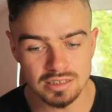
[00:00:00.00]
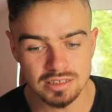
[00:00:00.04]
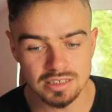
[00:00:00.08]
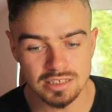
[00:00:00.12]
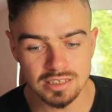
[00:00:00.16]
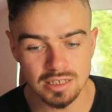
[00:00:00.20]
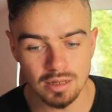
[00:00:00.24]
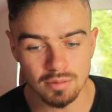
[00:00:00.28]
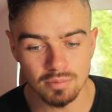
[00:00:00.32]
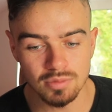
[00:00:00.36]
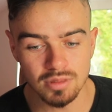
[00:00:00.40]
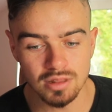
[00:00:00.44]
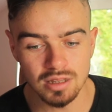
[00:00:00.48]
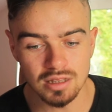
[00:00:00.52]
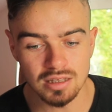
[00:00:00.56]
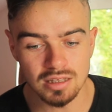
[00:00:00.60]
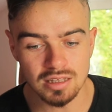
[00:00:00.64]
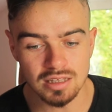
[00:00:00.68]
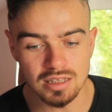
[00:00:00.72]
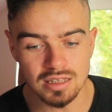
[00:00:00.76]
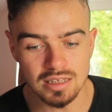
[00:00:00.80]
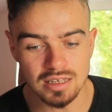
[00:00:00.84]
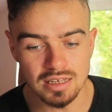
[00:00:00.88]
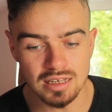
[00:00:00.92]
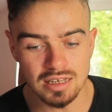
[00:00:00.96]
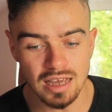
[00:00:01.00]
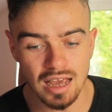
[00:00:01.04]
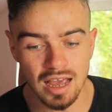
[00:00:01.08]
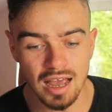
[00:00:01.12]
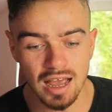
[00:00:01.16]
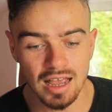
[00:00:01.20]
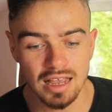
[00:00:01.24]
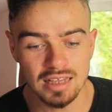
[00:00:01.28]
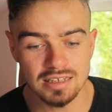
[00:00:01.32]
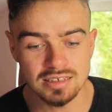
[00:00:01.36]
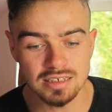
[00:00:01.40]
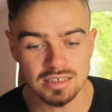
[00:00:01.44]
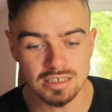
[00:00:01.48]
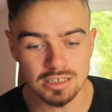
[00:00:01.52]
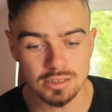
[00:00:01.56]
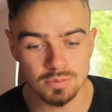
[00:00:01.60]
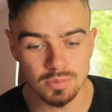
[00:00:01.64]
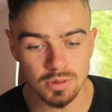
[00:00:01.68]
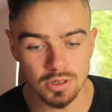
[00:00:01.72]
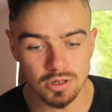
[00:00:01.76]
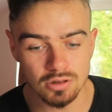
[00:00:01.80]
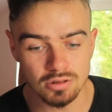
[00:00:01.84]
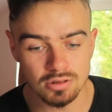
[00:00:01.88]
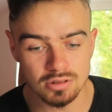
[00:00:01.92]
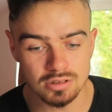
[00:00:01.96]
something he has
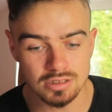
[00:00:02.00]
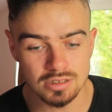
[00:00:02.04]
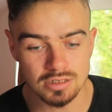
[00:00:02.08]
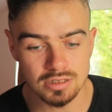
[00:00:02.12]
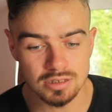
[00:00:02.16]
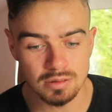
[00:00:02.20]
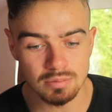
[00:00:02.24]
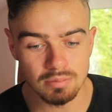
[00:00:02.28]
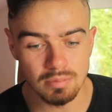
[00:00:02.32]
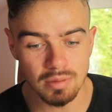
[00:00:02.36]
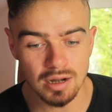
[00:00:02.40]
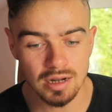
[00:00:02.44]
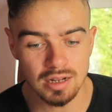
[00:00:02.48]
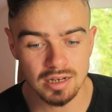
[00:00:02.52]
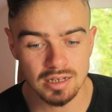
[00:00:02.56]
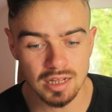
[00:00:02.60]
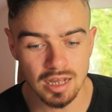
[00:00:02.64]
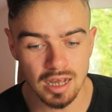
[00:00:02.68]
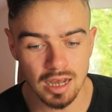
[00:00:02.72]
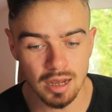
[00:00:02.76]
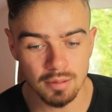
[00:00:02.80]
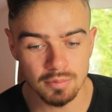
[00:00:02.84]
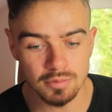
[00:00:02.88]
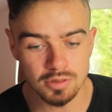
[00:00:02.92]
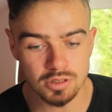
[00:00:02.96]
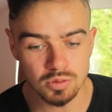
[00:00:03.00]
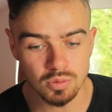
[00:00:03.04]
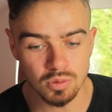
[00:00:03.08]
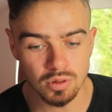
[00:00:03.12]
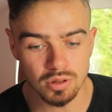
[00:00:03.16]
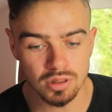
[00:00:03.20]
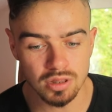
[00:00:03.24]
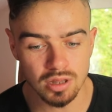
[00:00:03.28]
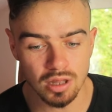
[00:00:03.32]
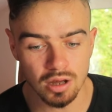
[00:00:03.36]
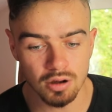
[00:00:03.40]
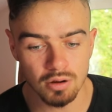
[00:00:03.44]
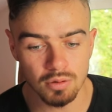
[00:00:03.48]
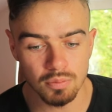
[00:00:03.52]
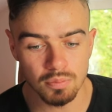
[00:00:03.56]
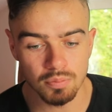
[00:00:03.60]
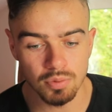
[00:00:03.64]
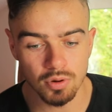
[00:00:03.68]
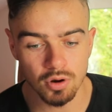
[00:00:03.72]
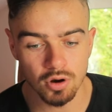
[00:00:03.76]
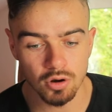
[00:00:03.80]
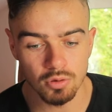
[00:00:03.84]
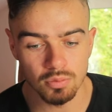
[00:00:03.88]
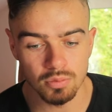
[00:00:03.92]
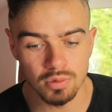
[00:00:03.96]
experienced many times without
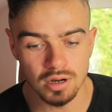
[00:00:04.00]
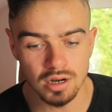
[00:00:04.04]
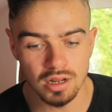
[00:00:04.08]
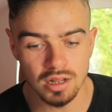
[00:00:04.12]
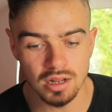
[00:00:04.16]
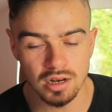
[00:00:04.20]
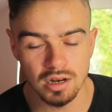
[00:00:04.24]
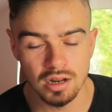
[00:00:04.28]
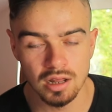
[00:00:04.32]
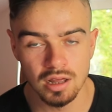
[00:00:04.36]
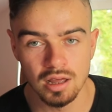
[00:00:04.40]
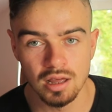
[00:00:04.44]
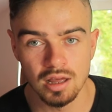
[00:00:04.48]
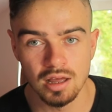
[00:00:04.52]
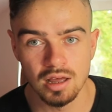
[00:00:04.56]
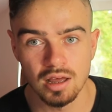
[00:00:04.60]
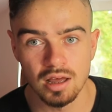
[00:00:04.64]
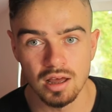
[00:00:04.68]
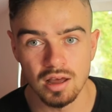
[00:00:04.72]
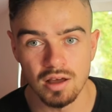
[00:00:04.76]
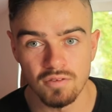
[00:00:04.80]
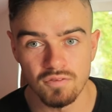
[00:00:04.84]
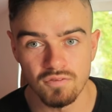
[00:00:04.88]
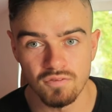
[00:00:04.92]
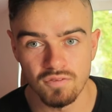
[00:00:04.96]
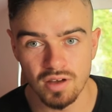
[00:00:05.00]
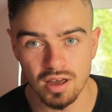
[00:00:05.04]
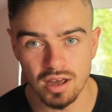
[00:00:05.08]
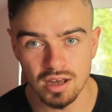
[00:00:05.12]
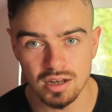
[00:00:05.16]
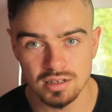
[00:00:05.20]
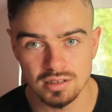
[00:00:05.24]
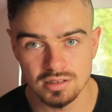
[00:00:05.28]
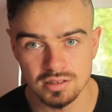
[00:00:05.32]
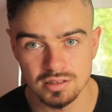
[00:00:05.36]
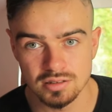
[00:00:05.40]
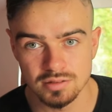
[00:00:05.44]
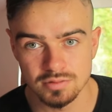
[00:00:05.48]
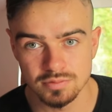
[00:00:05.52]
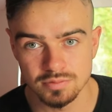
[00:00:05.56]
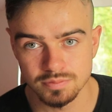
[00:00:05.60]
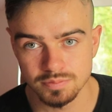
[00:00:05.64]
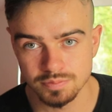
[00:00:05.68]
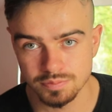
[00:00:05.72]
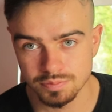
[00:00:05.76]
permanent effect.